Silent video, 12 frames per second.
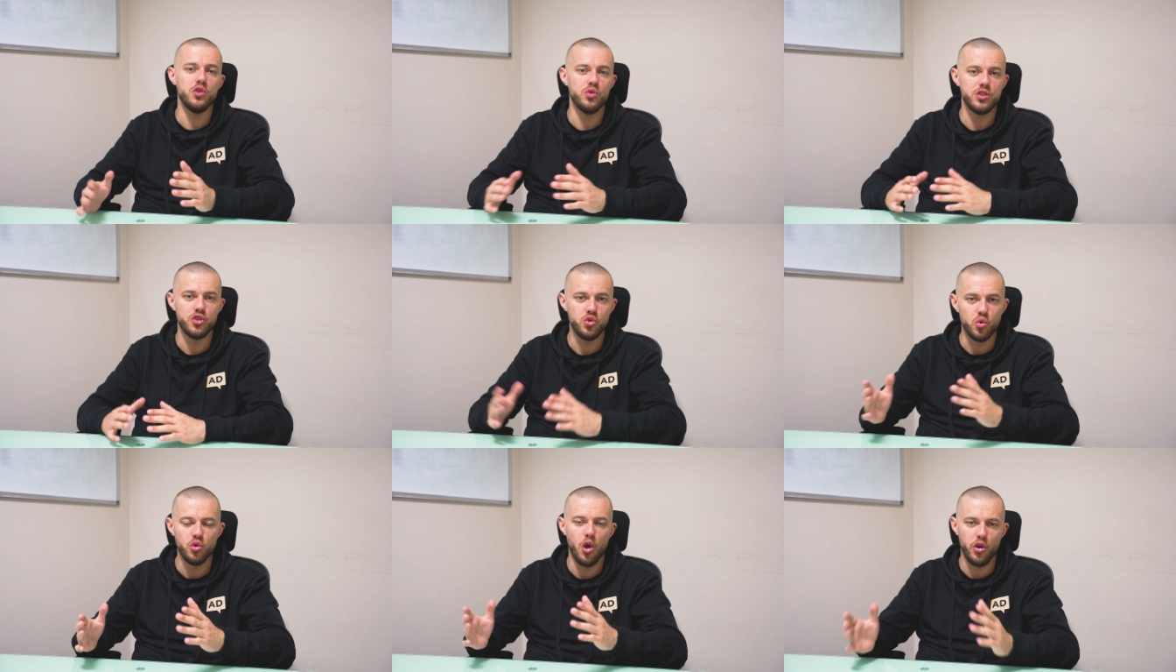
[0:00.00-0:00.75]
you as
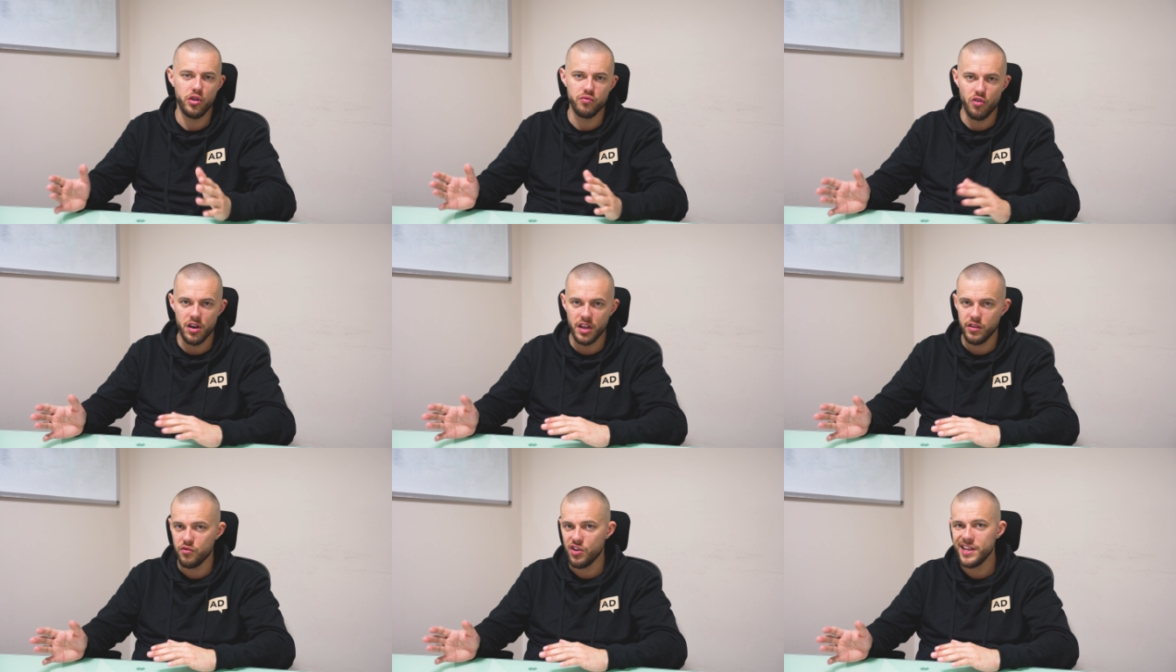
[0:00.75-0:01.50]
no longer
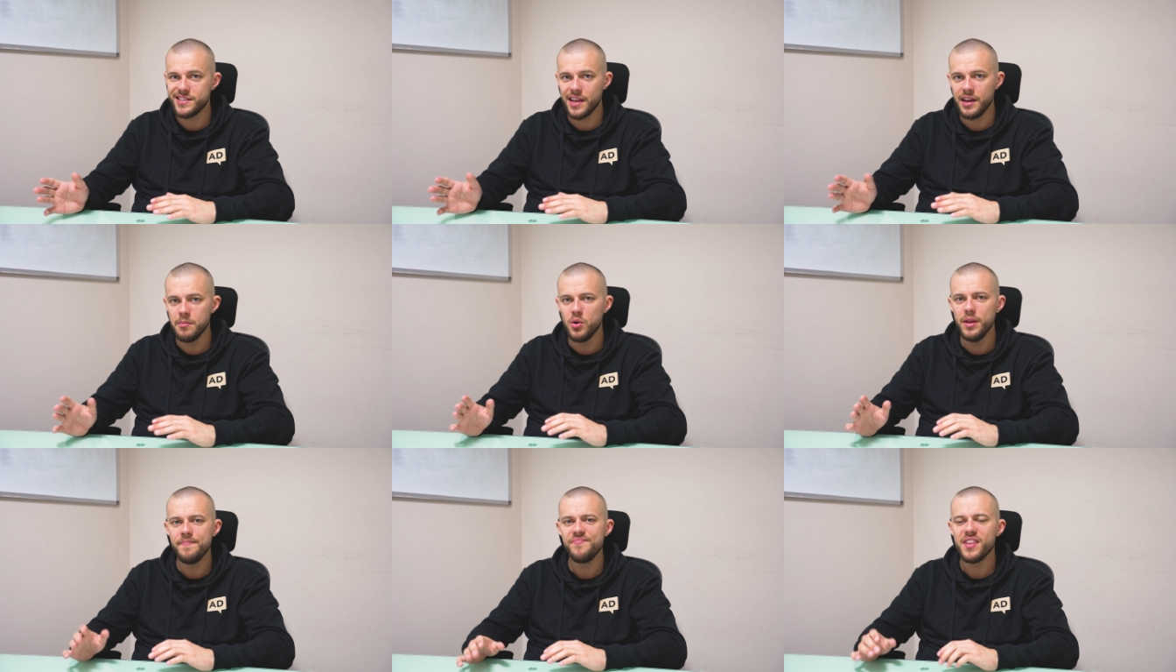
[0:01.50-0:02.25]
running the race
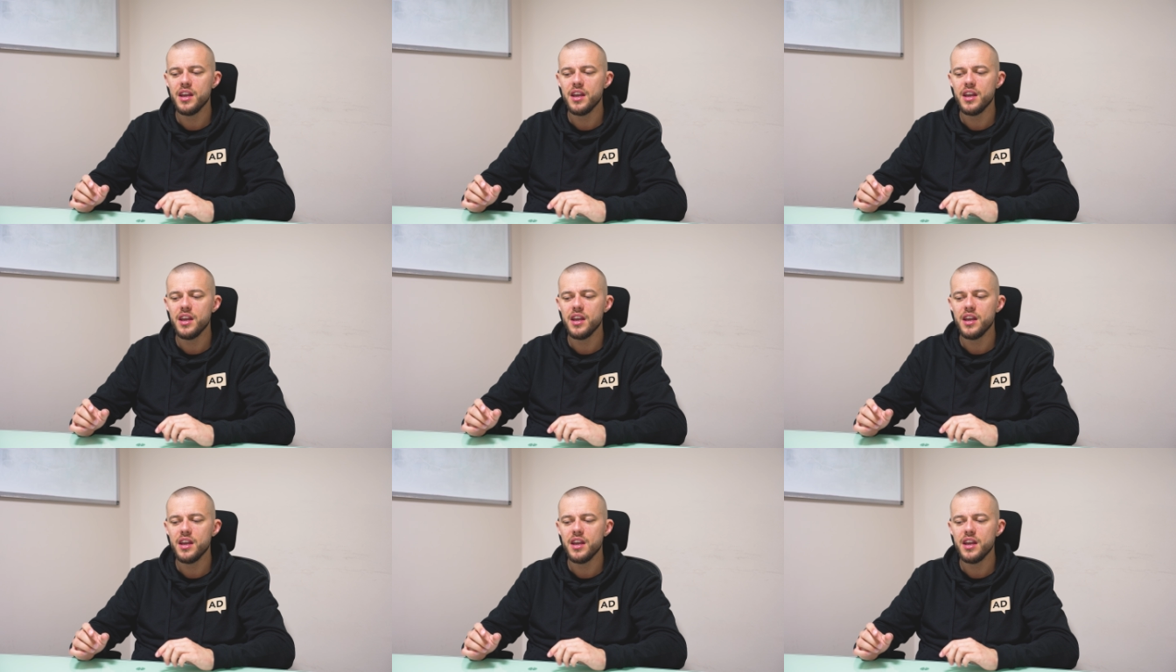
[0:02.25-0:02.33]
anymore.